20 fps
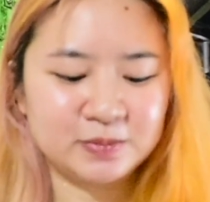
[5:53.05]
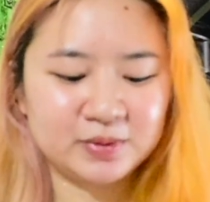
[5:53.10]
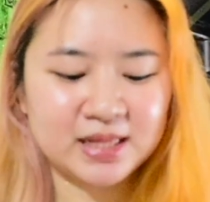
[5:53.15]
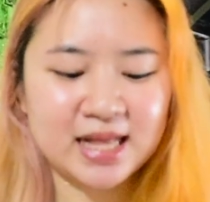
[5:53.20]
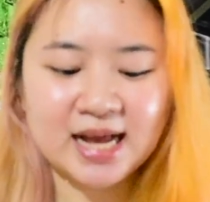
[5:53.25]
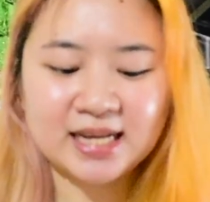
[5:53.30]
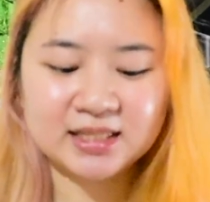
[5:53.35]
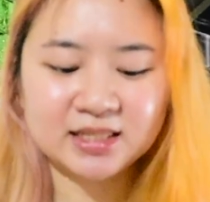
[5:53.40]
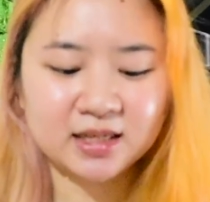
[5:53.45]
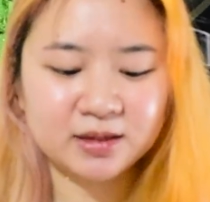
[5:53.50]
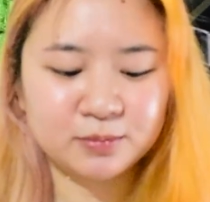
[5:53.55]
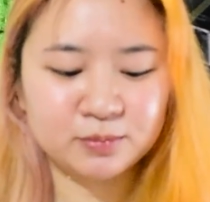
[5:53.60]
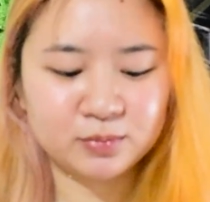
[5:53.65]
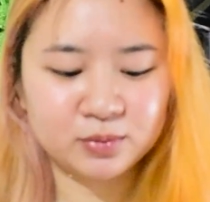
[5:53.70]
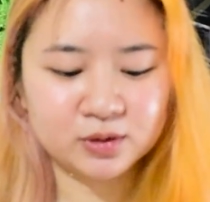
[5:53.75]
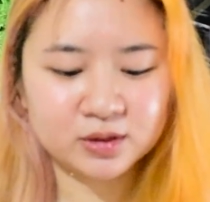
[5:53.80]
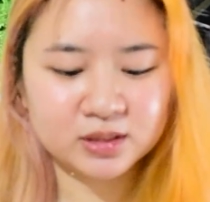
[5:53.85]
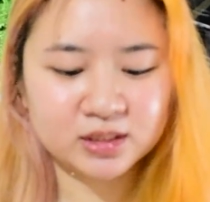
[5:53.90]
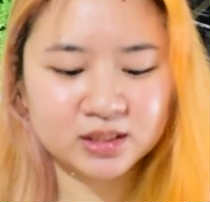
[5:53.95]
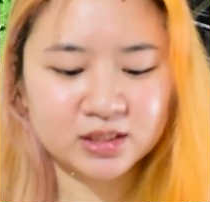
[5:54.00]
classic
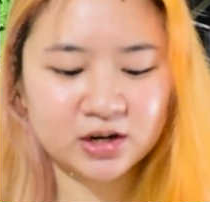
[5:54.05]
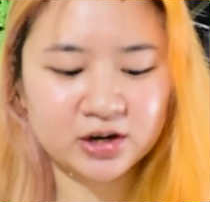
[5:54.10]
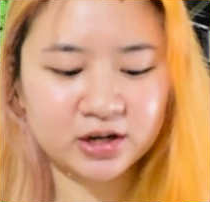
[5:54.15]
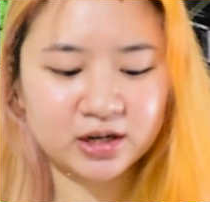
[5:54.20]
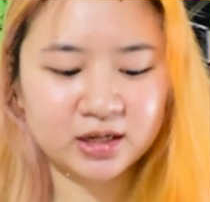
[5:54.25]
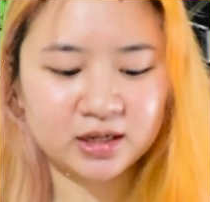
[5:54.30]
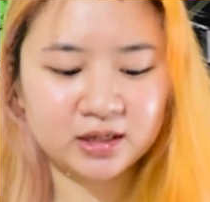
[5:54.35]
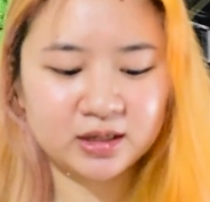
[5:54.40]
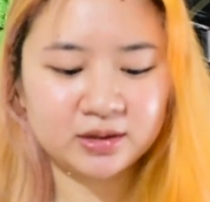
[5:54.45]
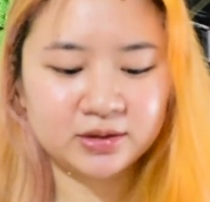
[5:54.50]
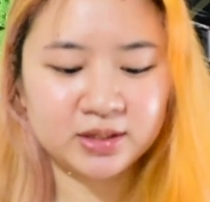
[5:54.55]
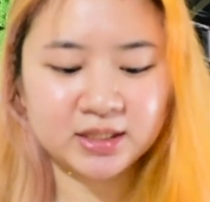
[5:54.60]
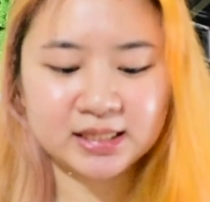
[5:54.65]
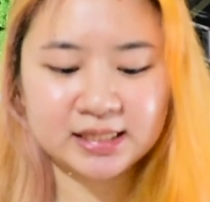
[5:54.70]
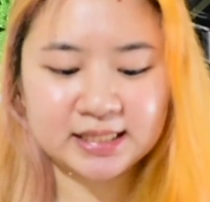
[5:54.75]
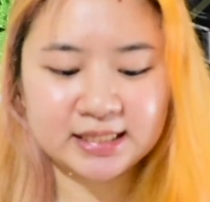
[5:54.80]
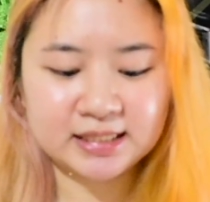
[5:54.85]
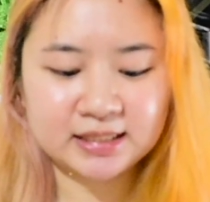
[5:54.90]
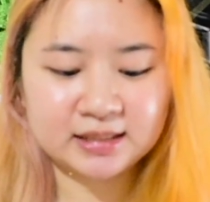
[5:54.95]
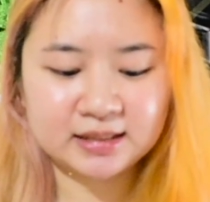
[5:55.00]
books are
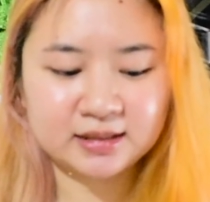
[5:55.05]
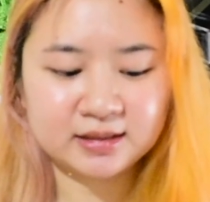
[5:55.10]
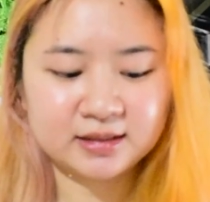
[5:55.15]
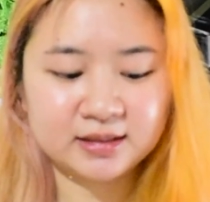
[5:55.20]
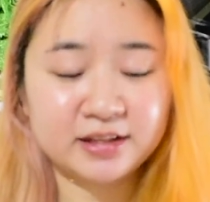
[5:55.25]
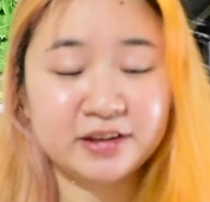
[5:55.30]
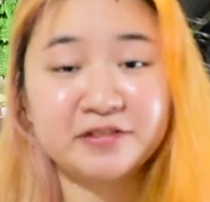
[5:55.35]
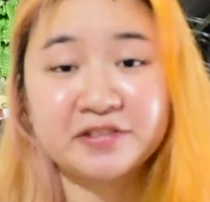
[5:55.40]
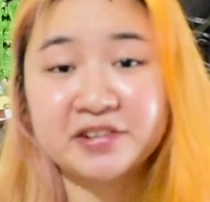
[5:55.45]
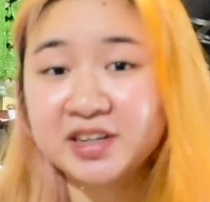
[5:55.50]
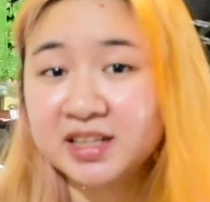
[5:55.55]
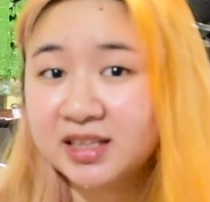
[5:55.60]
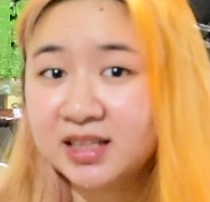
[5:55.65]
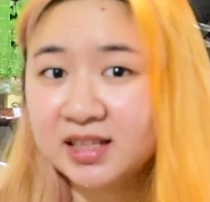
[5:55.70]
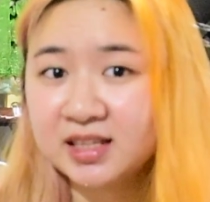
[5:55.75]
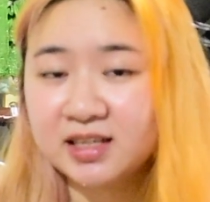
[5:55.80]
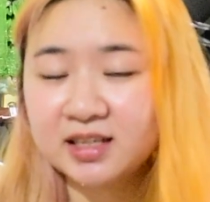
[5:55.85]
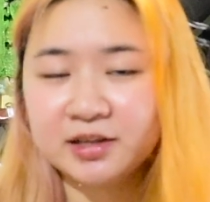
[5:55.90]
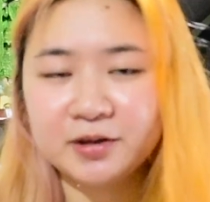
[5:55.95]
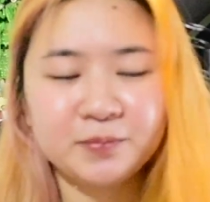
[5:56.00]
written
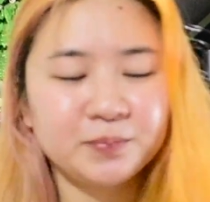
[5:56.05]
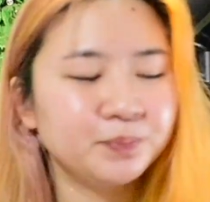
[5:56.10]
differently.